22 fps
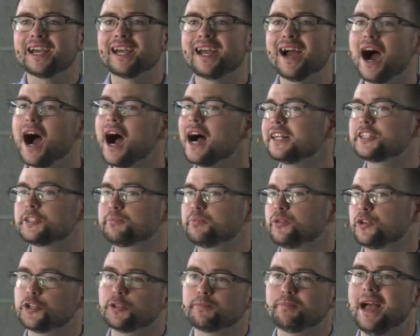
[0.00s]
God's
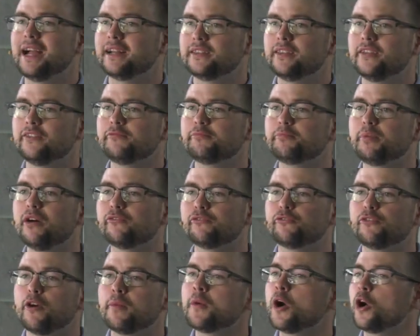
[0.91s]
perspective, but
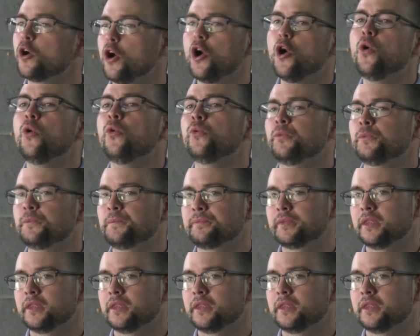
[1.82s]
from our own.